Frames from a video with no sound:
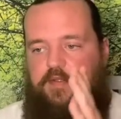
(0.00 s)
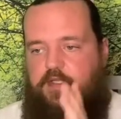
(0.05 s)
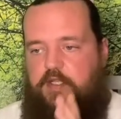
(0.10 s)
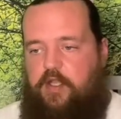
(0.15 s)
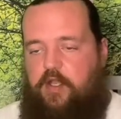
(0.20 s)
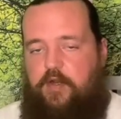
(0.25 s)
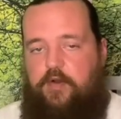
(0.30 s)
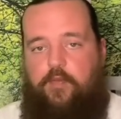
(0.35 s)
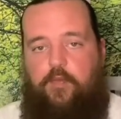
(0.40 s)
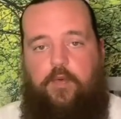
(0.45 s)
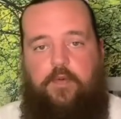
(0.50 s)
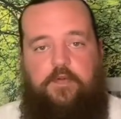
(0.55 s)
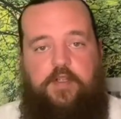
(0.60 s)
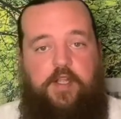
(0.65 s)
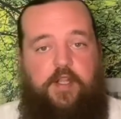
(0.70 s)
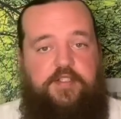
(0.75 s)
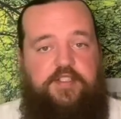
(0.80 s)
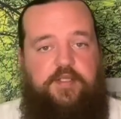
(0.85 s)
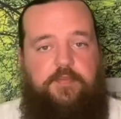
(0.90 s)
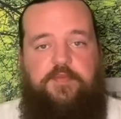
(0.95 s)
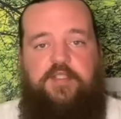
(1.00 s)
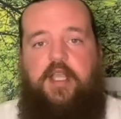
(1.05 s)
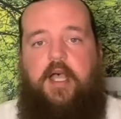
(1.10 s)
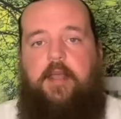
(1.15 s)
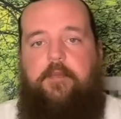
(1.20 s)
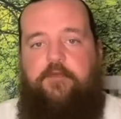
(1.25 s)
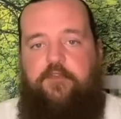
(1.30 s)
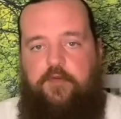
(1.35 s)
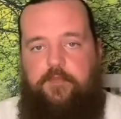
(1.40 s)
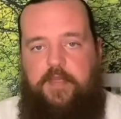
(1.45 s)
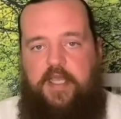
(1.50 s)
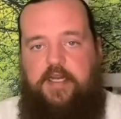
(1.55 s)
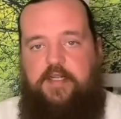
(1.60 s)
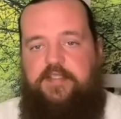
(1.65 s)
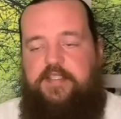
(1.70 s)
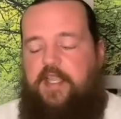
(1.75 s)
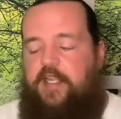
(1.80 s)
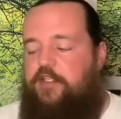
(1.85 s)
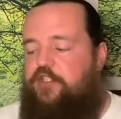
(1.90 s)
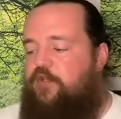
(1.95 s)
cut, a, cut some time for
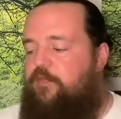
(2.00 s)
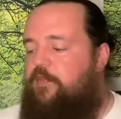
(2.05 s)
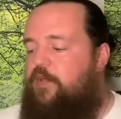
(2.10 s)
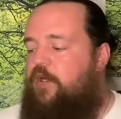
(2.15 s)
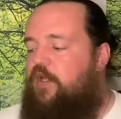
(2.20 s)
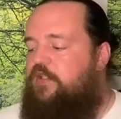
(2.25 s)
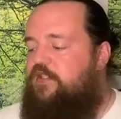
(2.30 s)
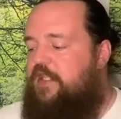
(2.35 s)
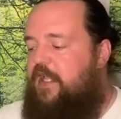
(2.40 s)
meditation because